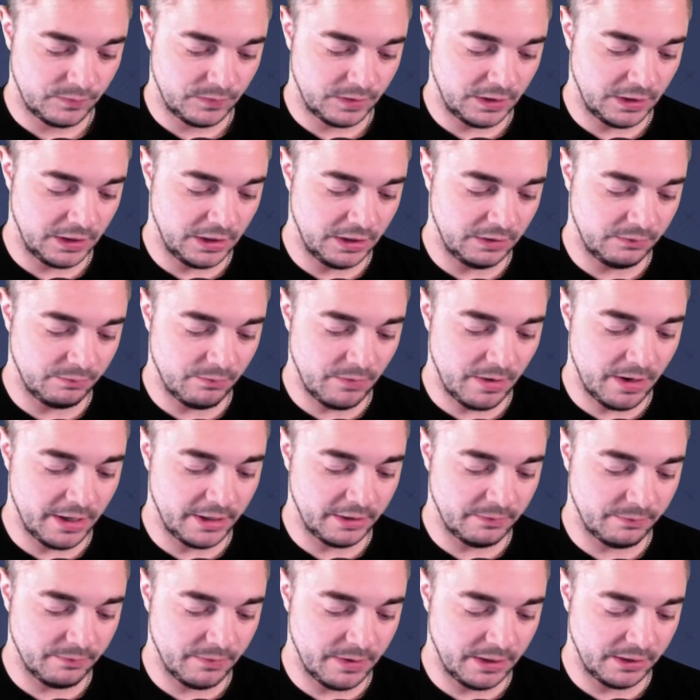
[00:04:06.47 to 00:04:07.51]
it
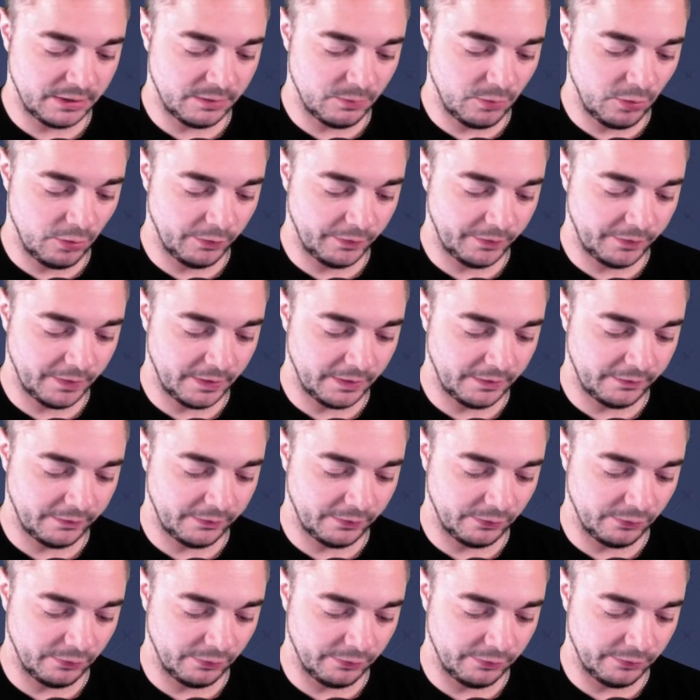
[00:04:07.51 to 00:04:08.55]
might make the most sense
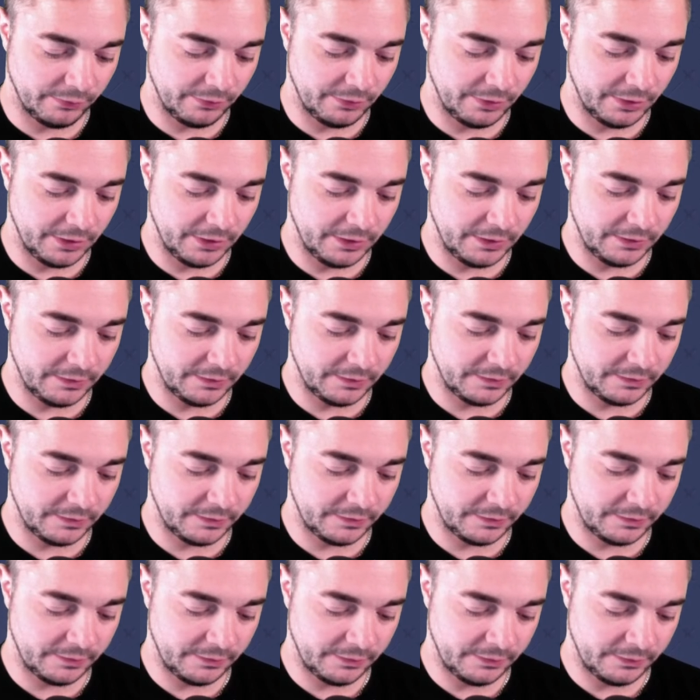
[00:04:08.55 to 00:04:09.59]
to do
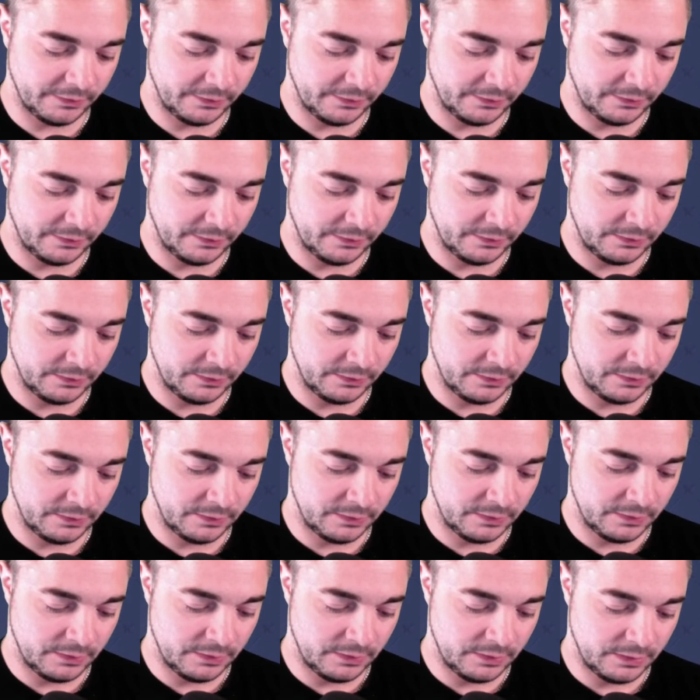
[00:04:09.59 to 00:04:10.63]
this.
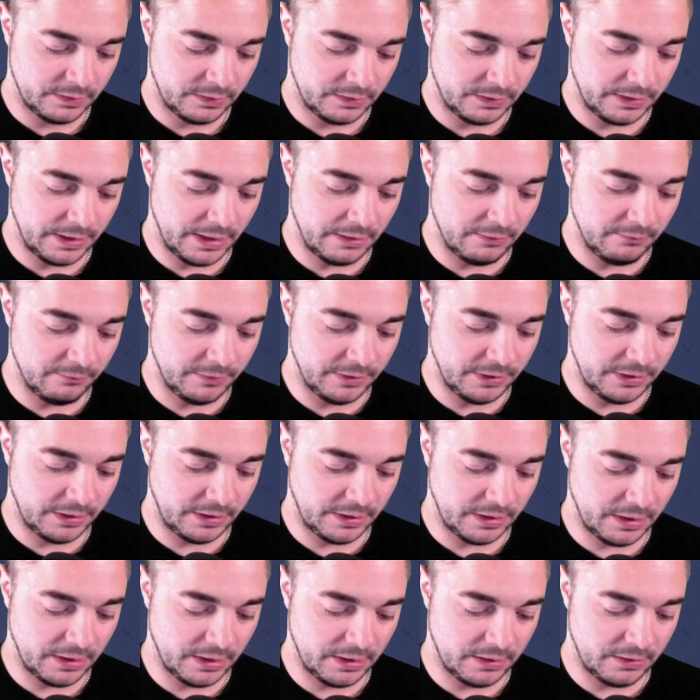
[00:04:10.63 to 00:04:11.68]
Then we
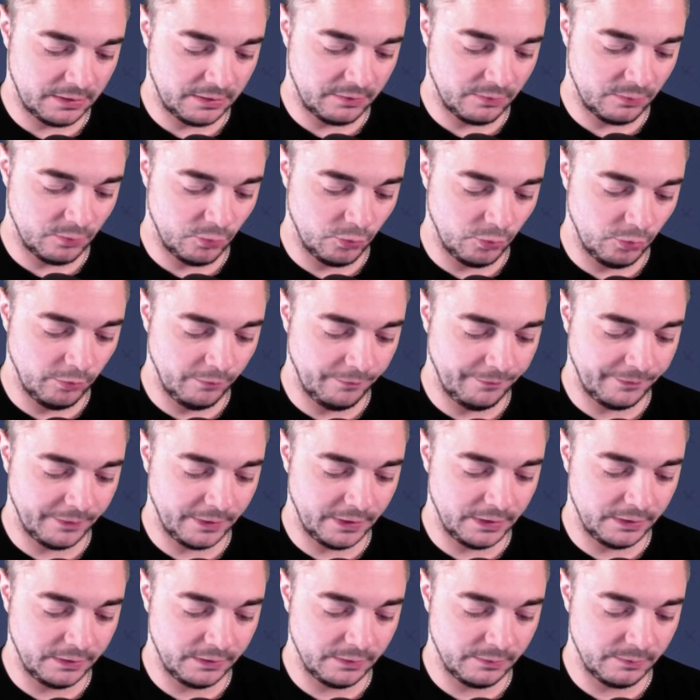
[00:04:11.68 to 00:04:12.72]
can move
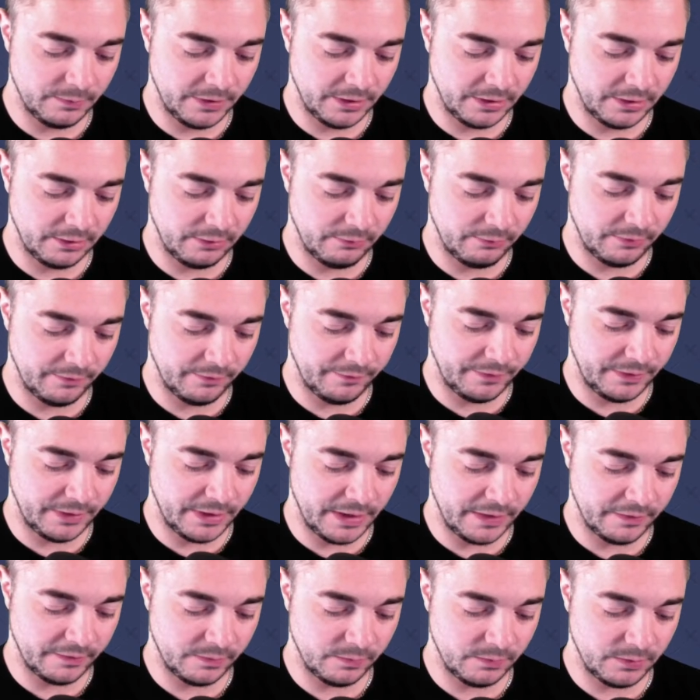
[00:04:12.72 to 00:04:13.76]
in the middle with
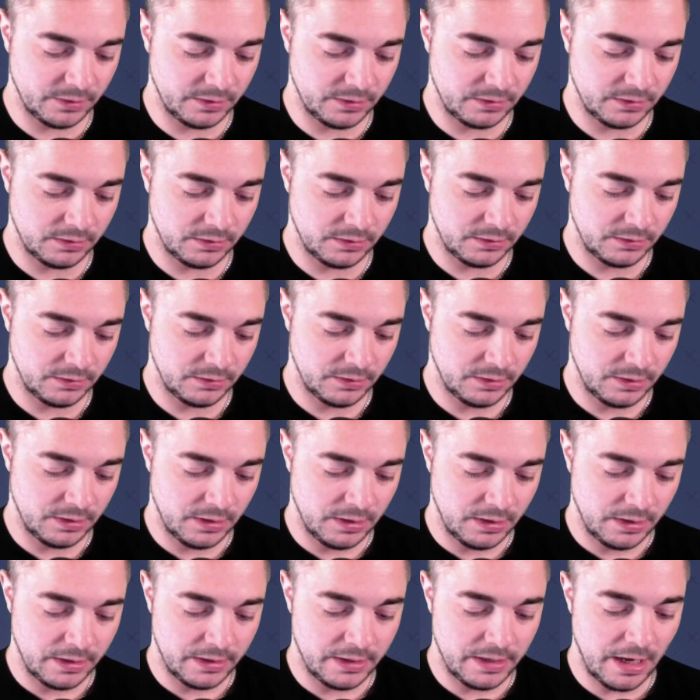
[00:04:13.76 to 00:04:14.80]
Yasmin.
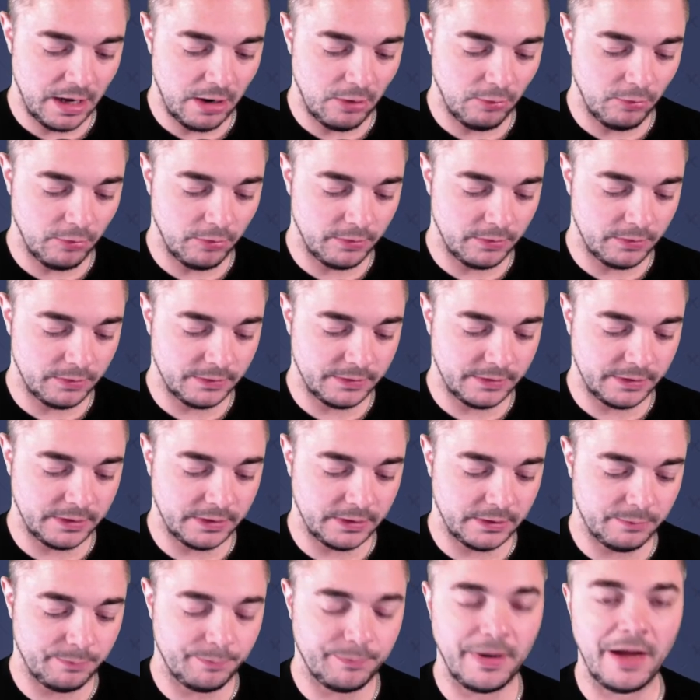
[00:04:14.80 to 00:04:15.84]
Now
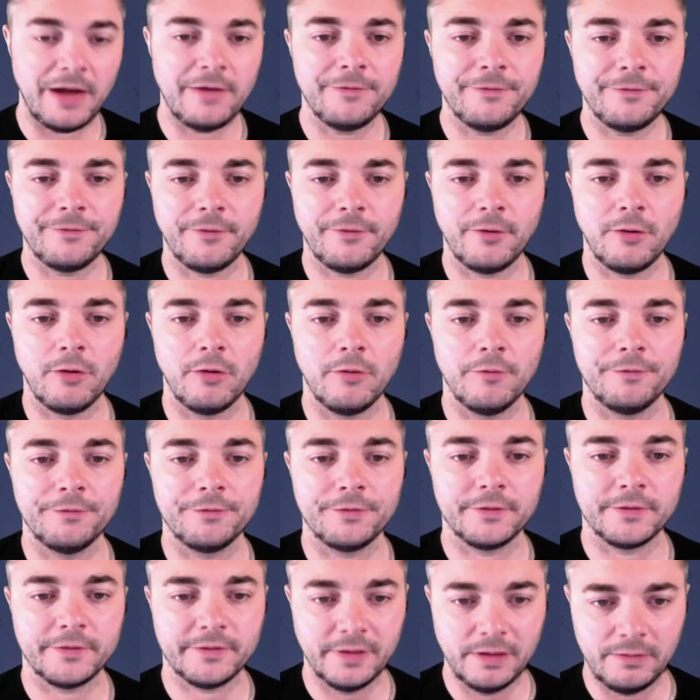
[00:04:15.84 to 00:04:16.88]
the buff of
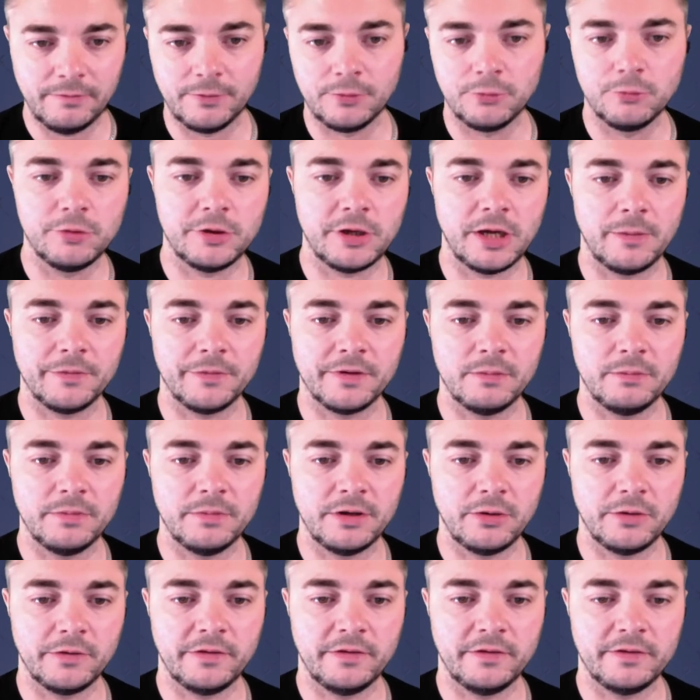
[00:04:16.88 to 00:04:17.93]
Silverroot comes in
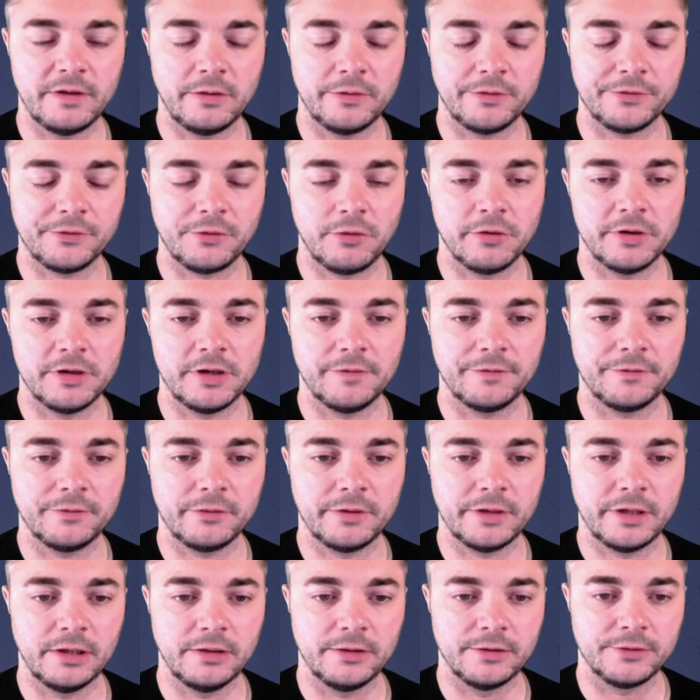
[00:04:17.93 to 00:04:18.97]
because he's now strong enough to
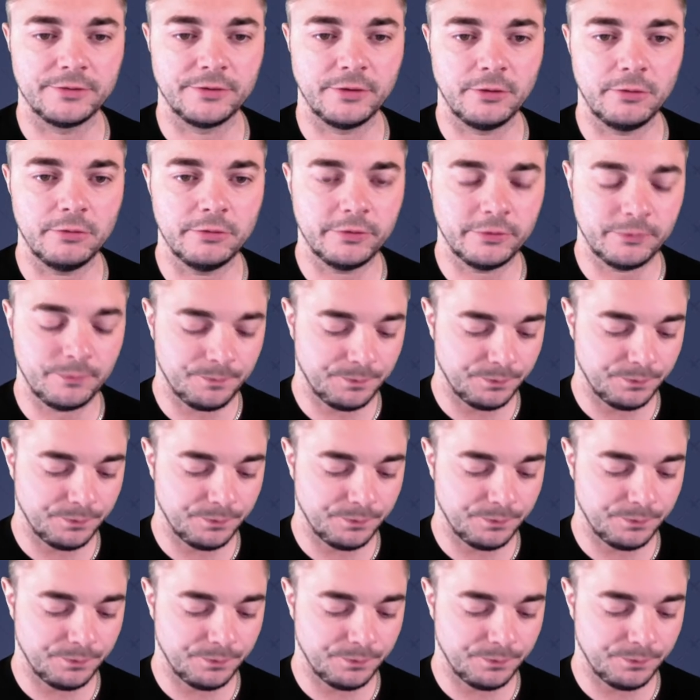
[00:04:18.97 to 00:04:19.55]
kill the toad.